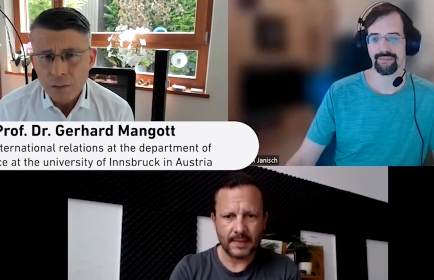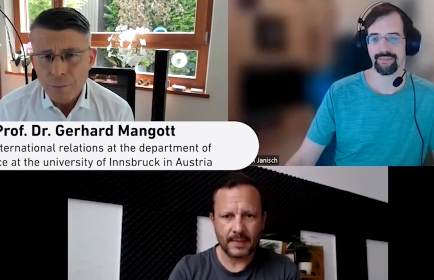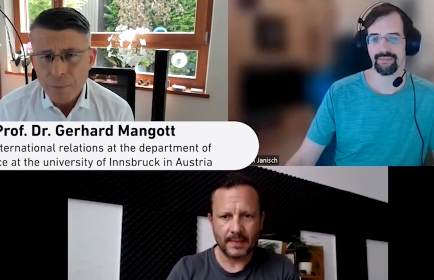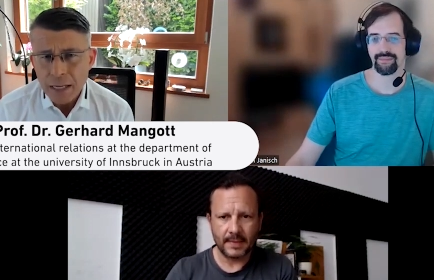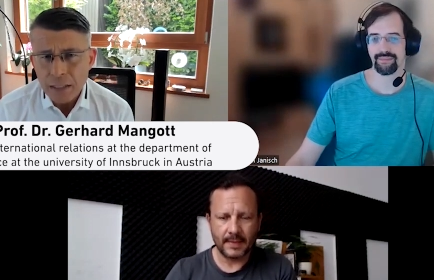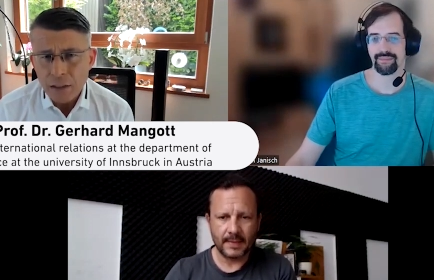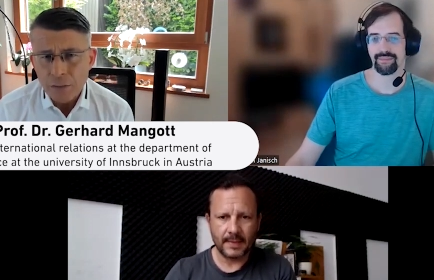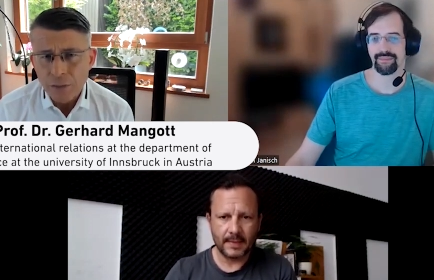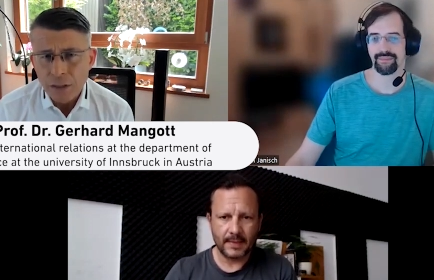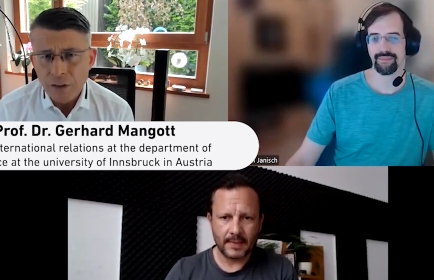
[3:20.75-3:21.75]
Speaker 1: many
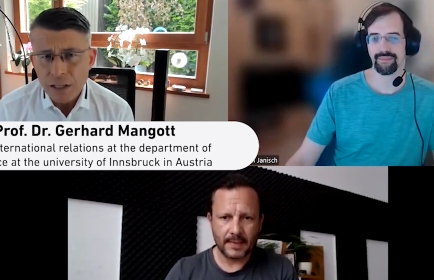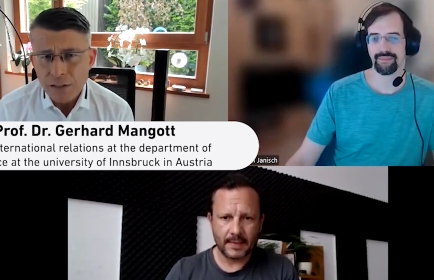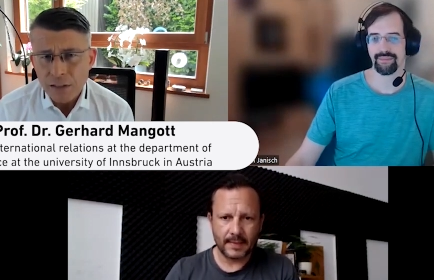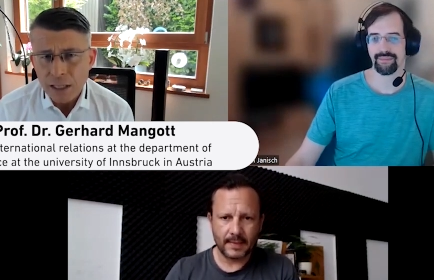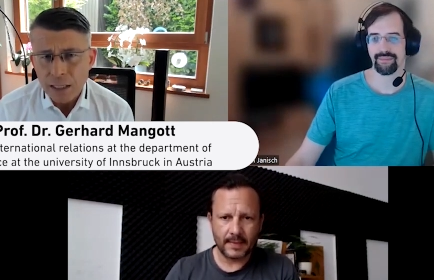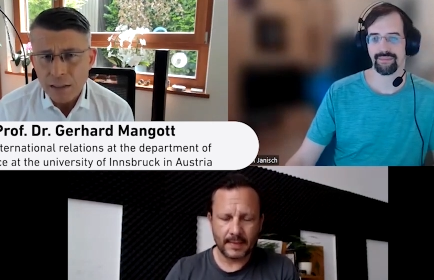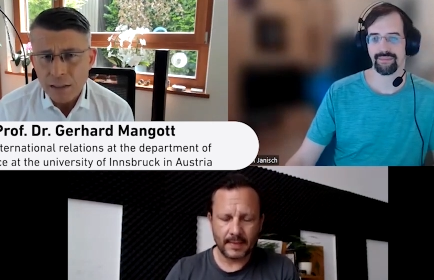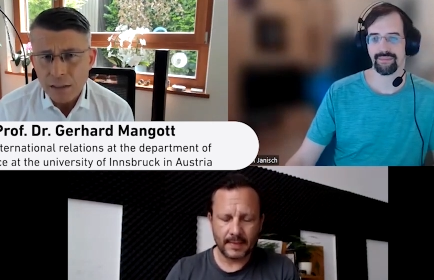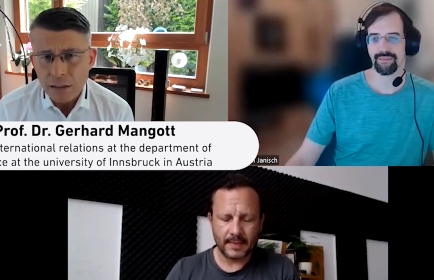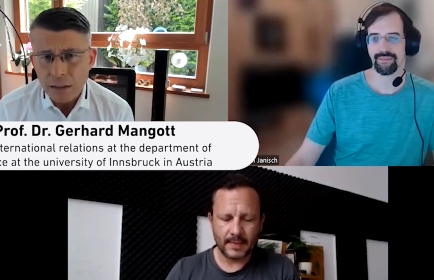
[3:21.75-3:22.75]
of the Western
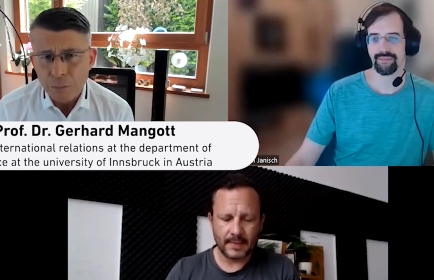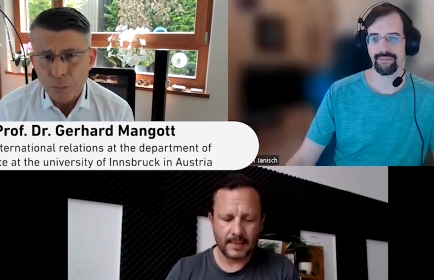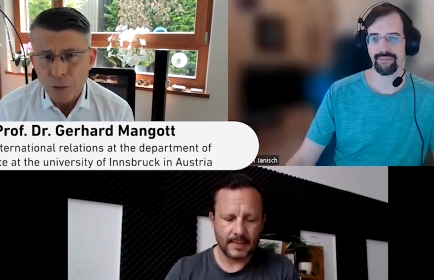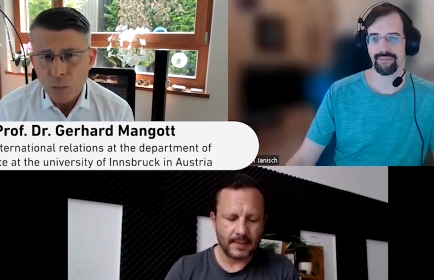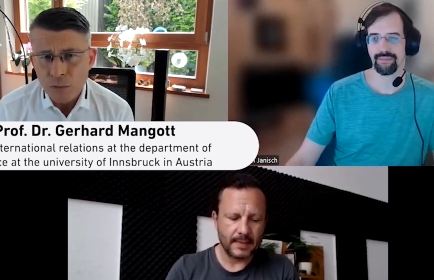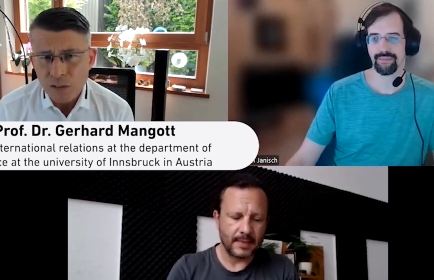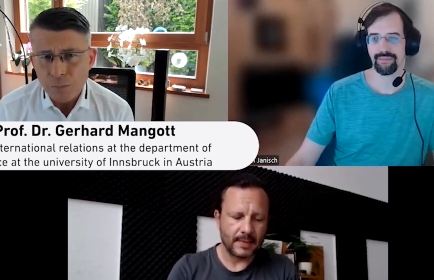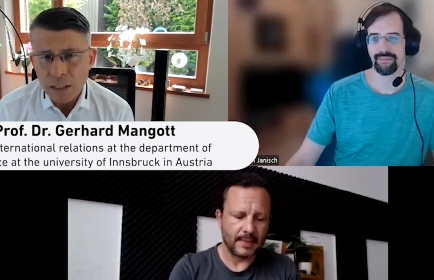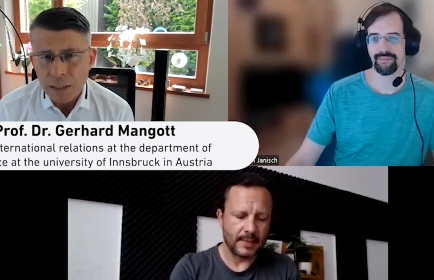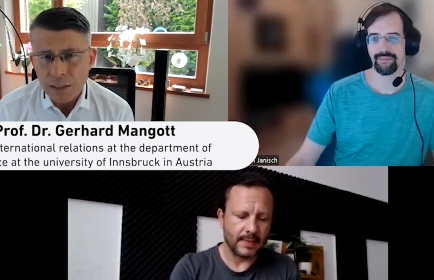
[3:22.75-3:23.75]
actors that promised
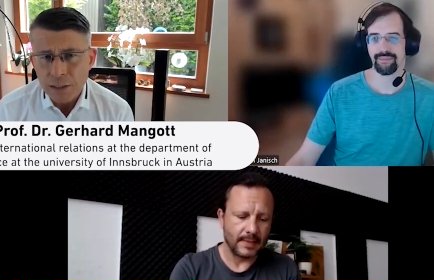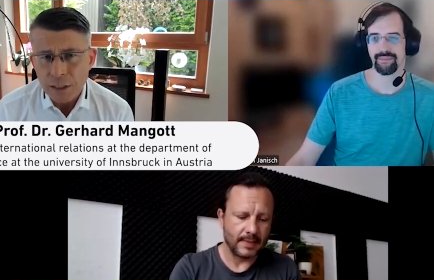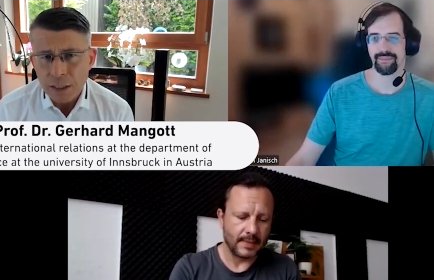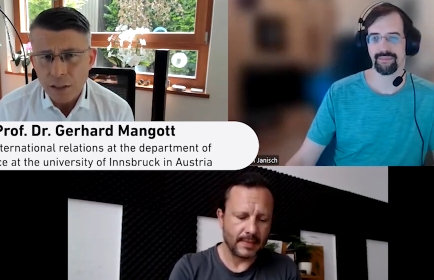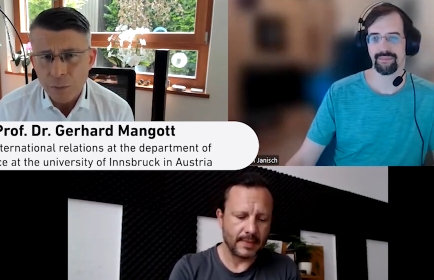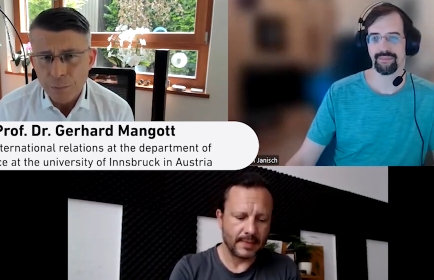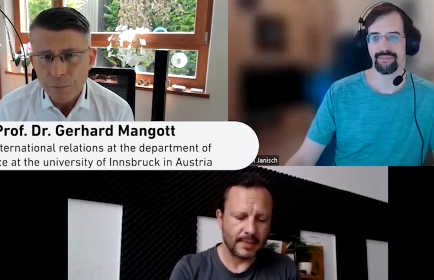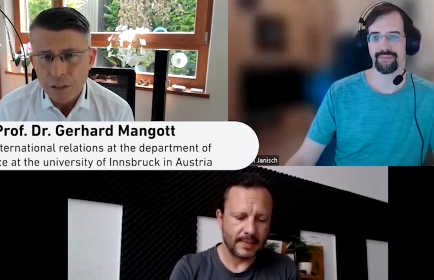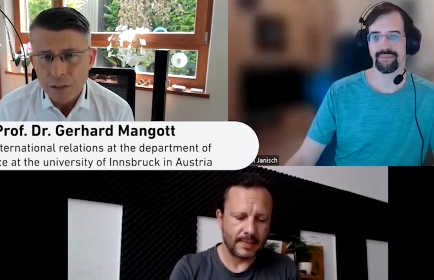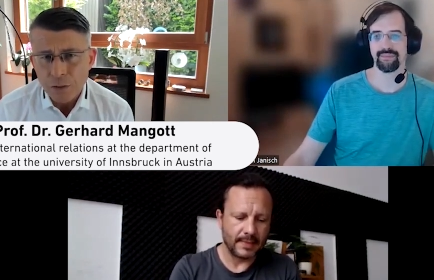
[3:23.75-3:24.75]
military
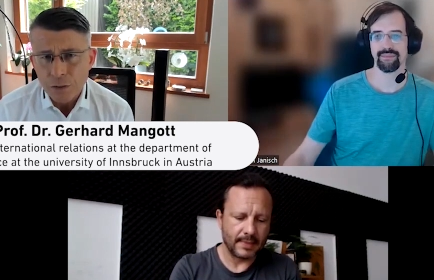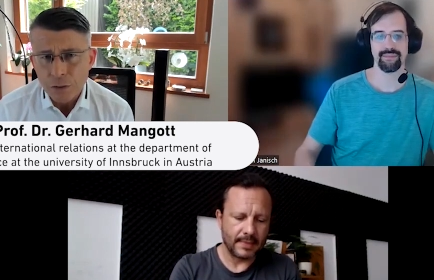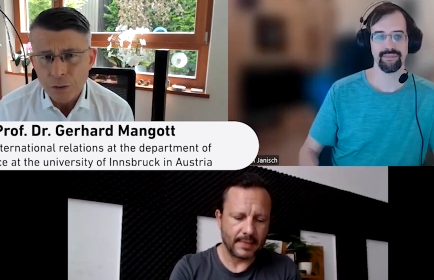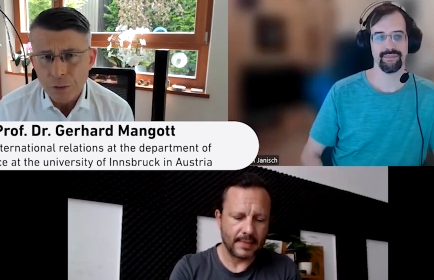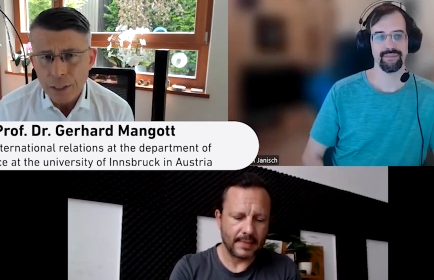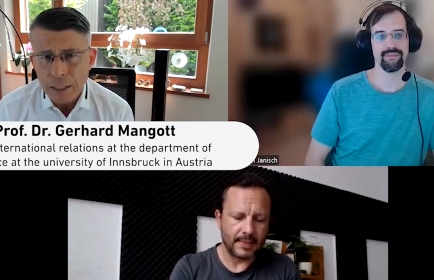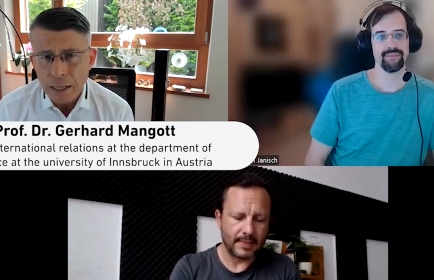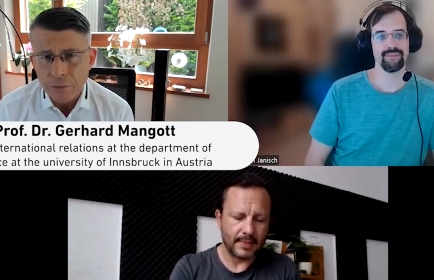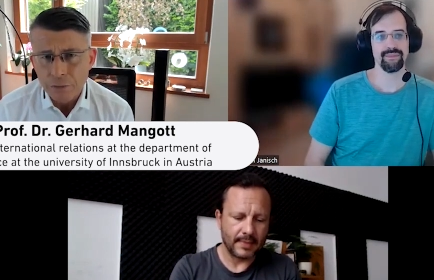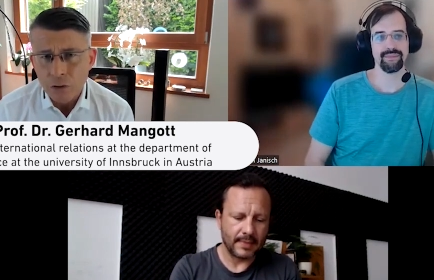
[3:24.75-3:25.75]
equipment to Ukraine
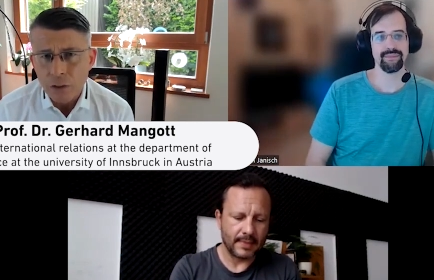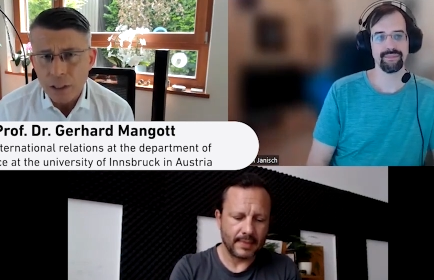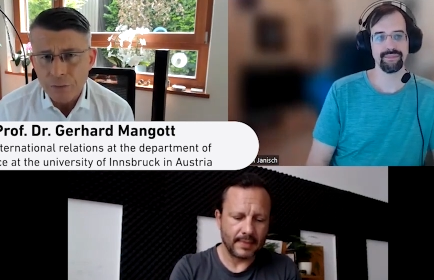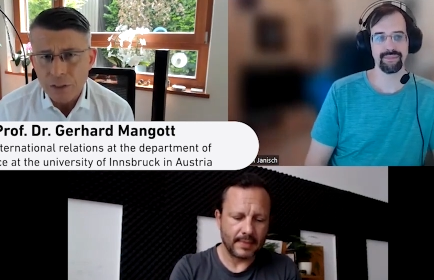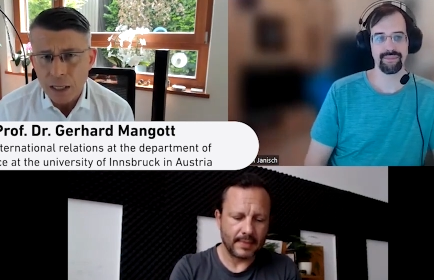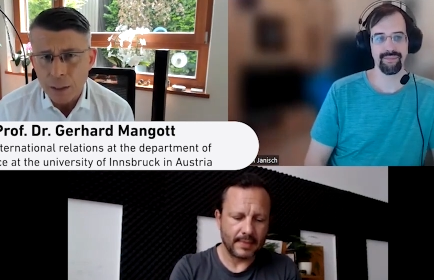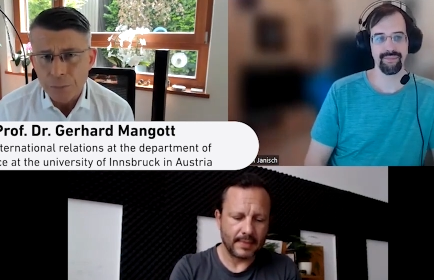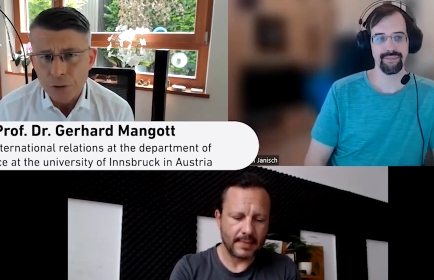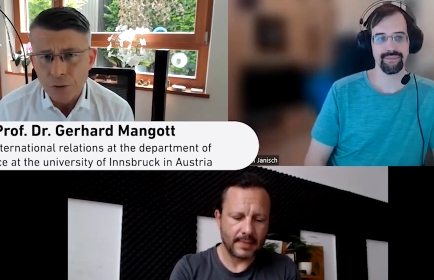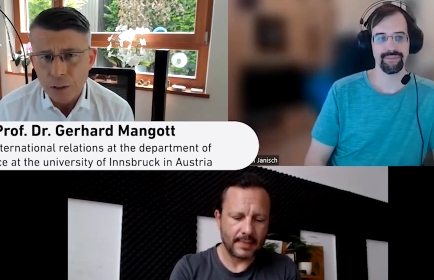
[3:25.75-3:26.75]
have not lived up
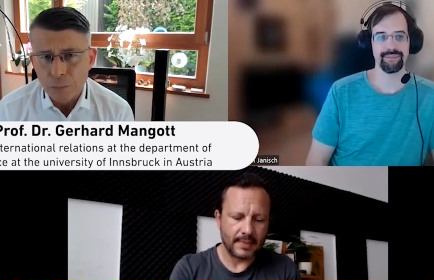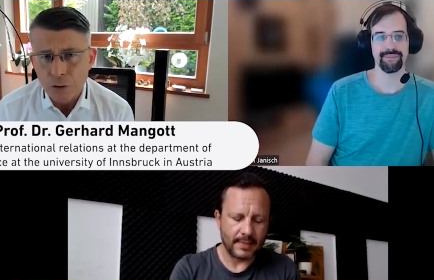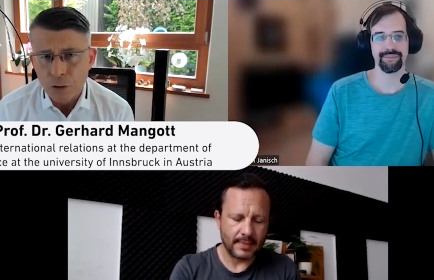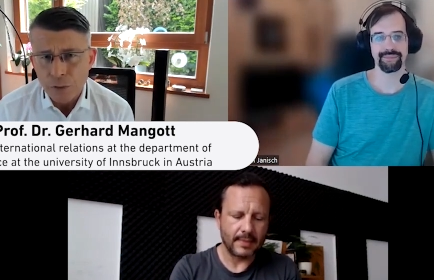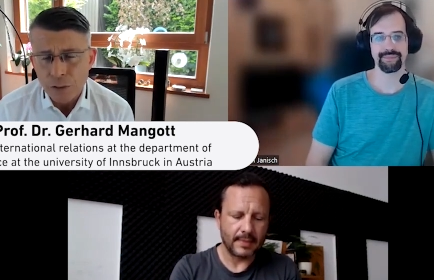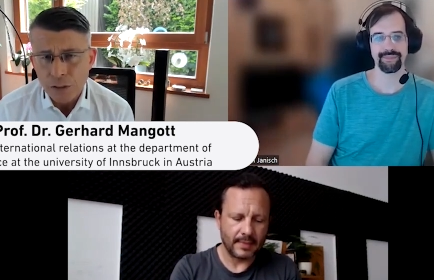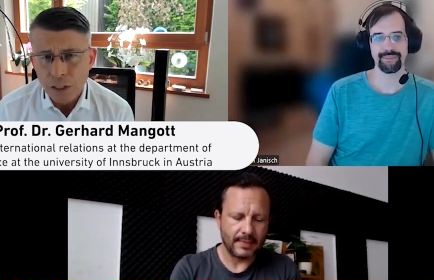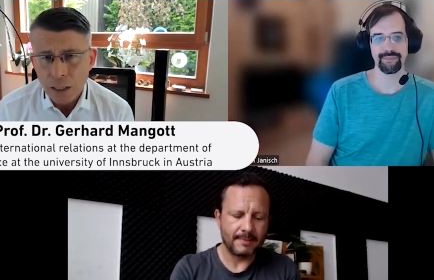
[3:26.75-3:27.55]
to their promise,